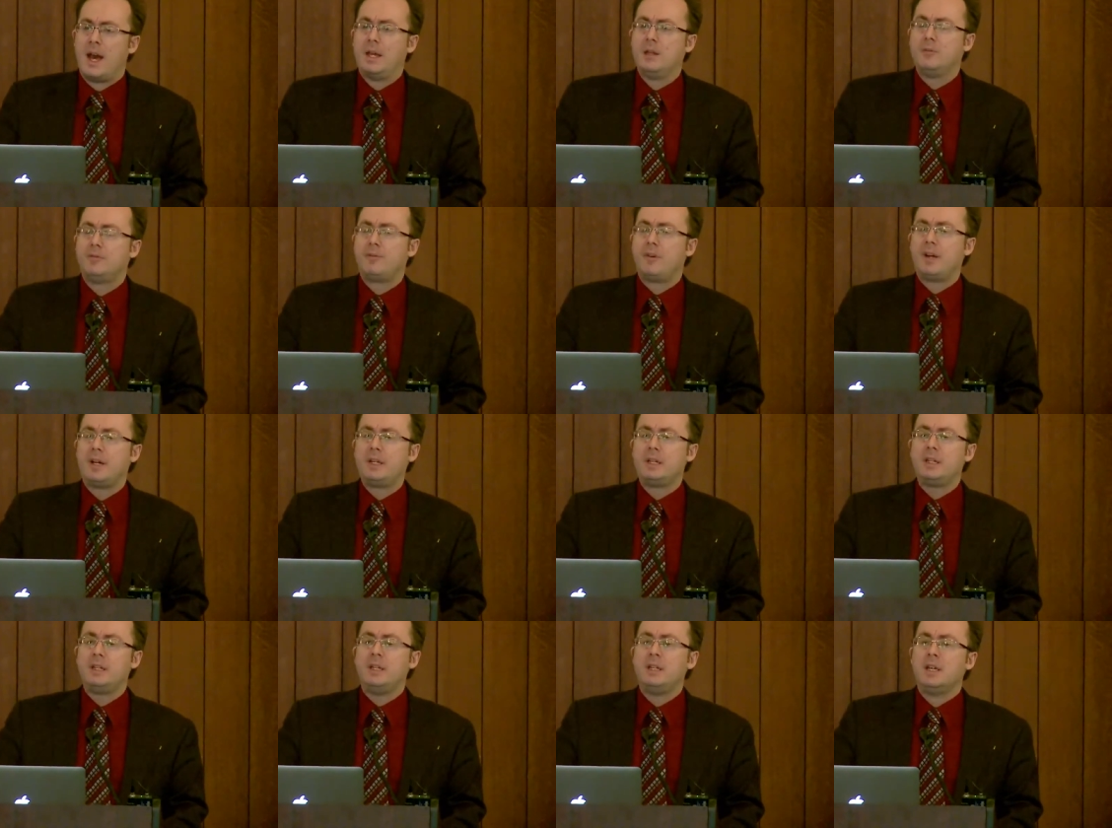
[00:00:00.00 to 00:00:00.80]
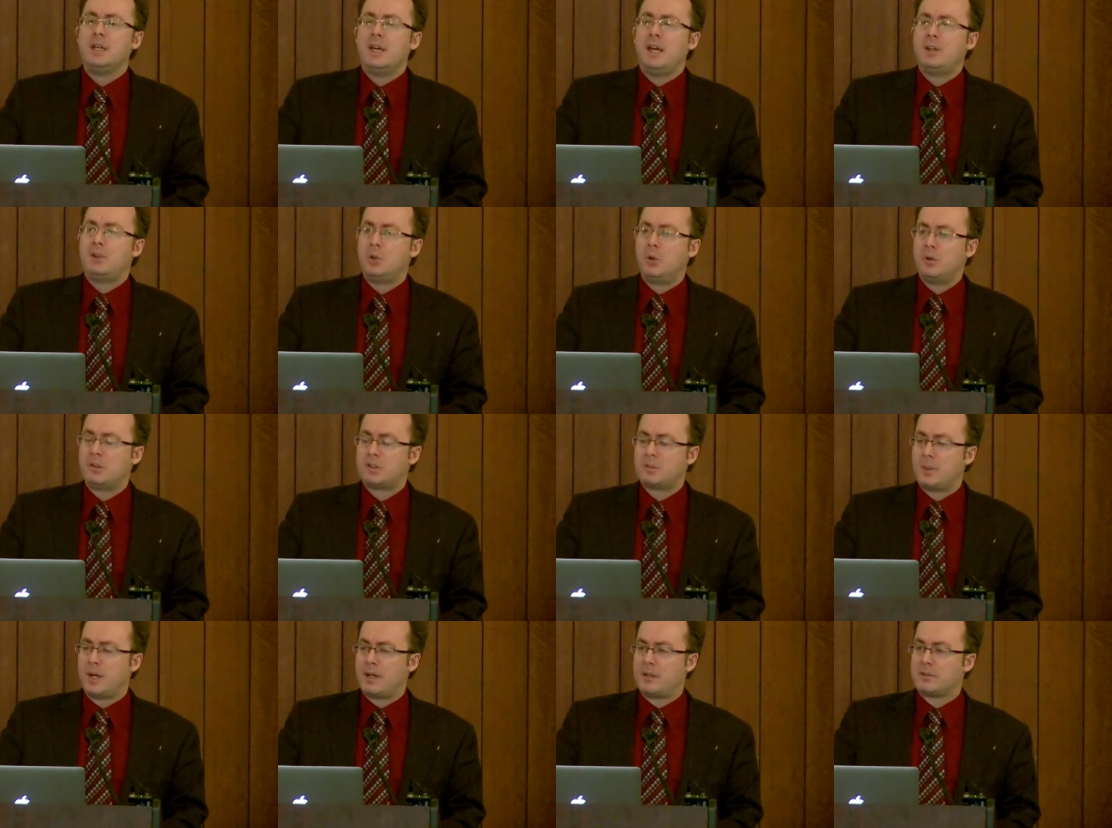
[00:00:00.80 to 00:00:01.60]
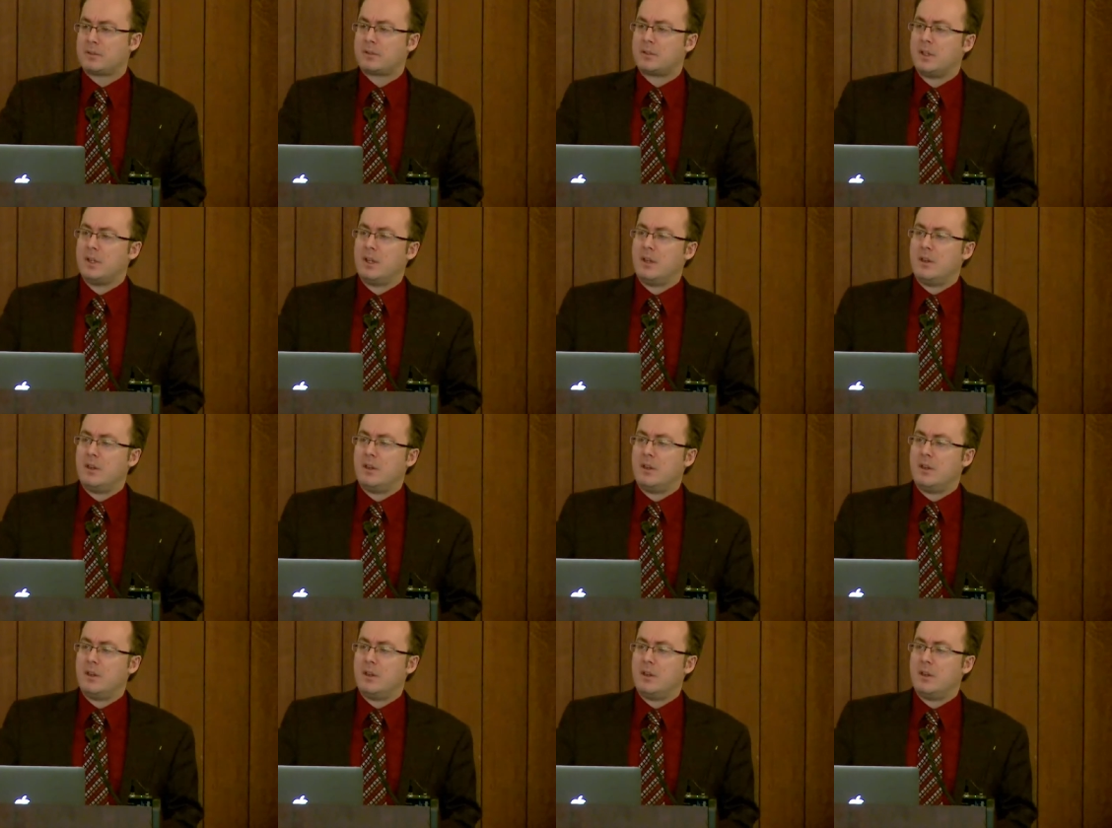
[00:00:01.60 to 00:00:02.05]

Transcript: And finally, he talks about